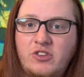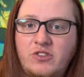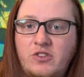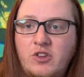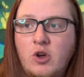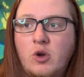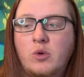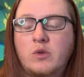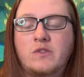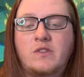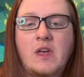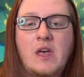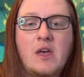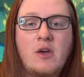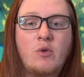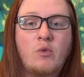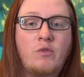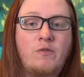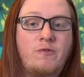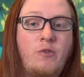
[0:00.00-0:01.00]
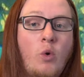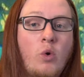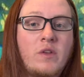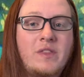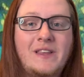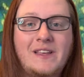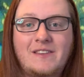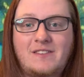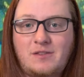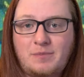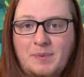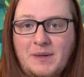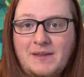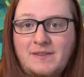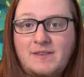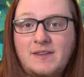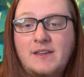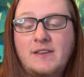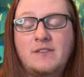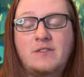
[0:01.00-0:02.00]
zones for these
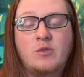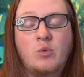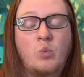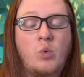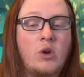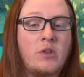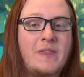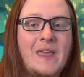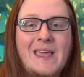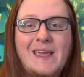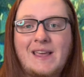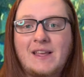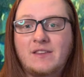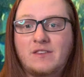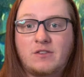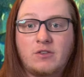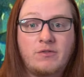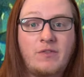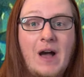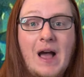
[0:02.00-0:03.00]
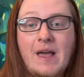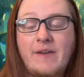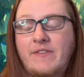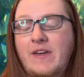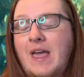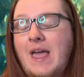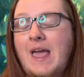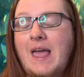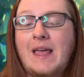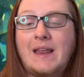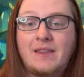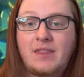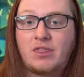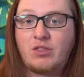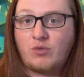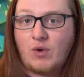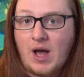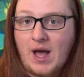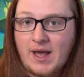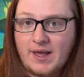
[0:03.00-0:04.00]
species where they can survive and
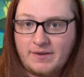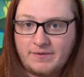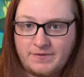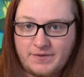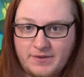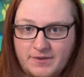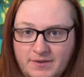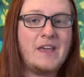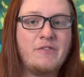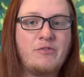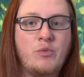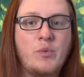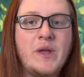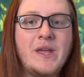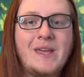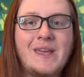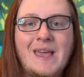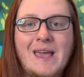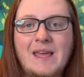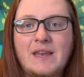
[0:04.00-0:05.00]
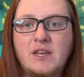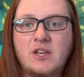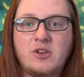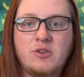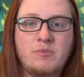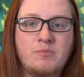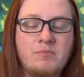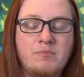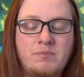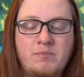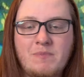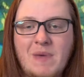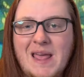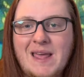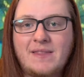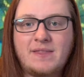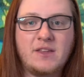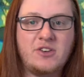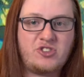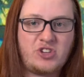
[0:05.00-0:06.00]
thrive. If we can
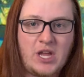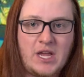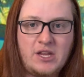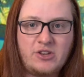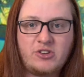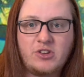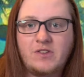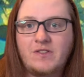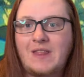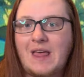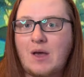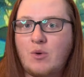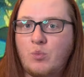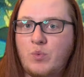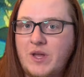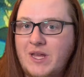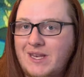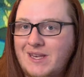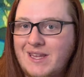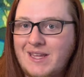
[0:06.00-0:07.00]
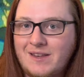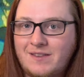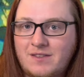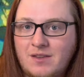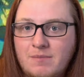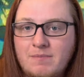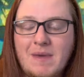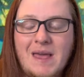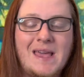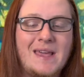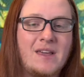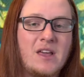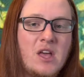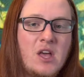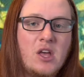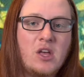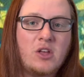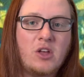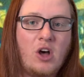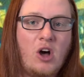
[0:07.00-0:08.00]
make the changes that we need to make,
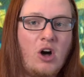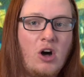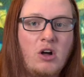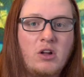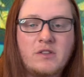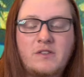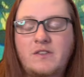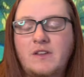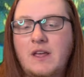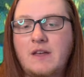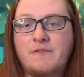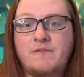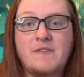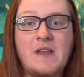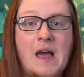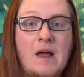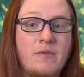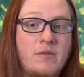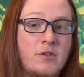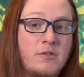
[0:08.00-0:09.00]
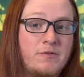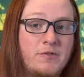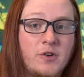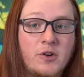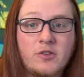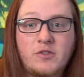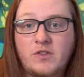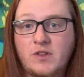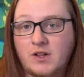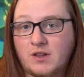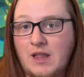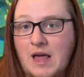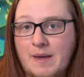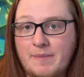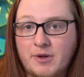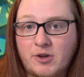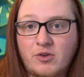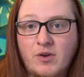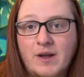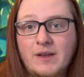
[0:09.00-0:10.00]
halt, if not reverse, the
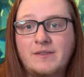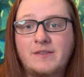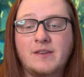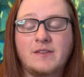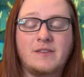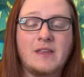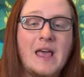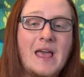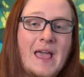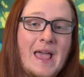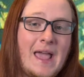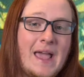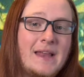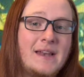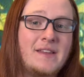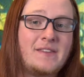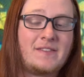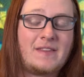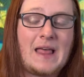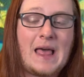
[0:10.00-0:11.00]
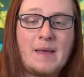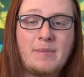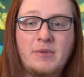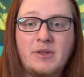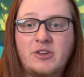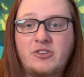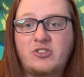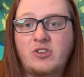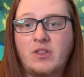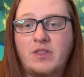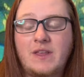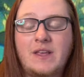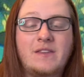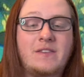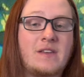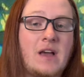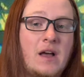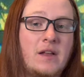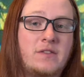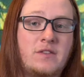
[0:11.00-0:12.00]
climate crisis, and establish these
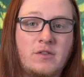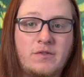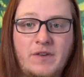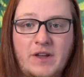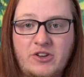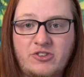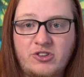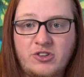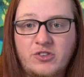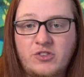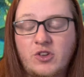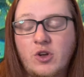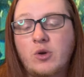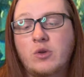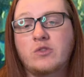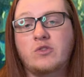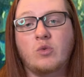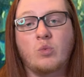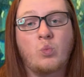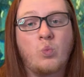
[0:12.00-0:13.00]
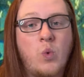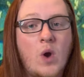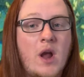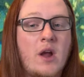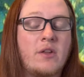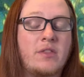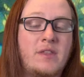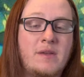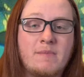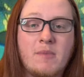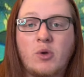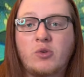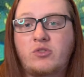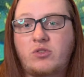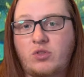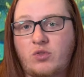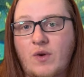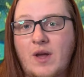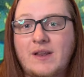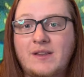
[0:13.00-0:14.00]
conservation zones where the
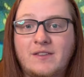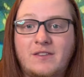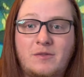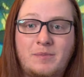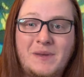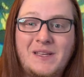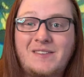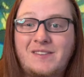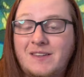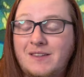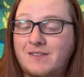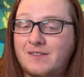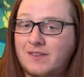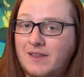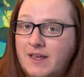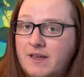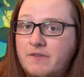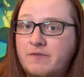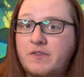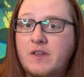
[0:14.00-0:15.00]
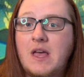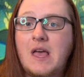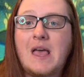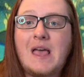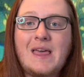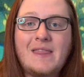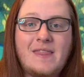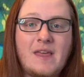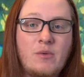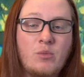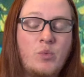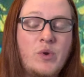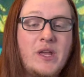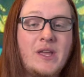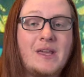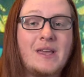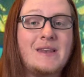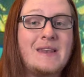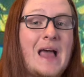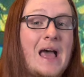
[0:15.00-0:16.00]
most threatened species live, then we
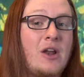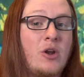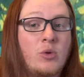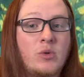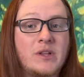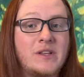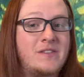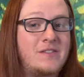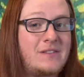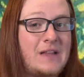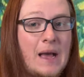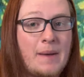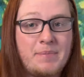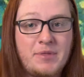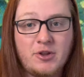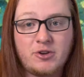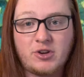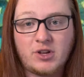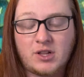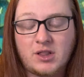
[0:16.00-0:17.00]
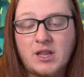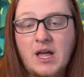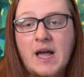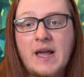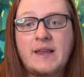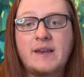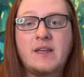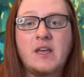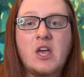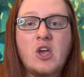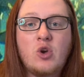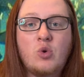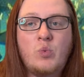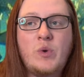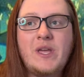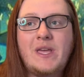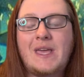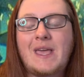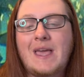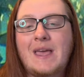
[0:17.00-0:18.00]
can not only stop their decline,
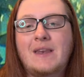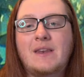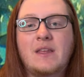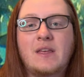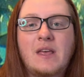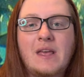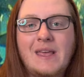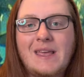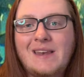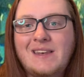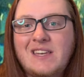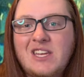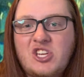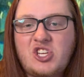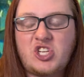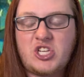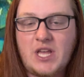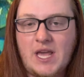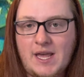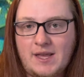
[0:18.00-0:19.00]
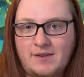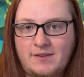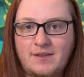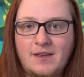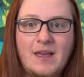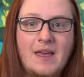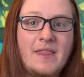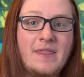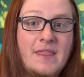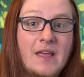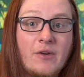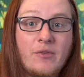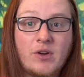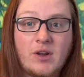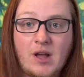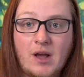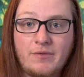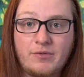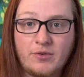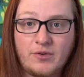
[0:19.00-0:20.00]
we can initiate their
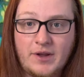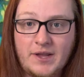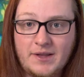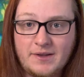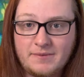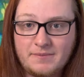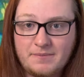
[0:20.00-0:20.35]
recovery.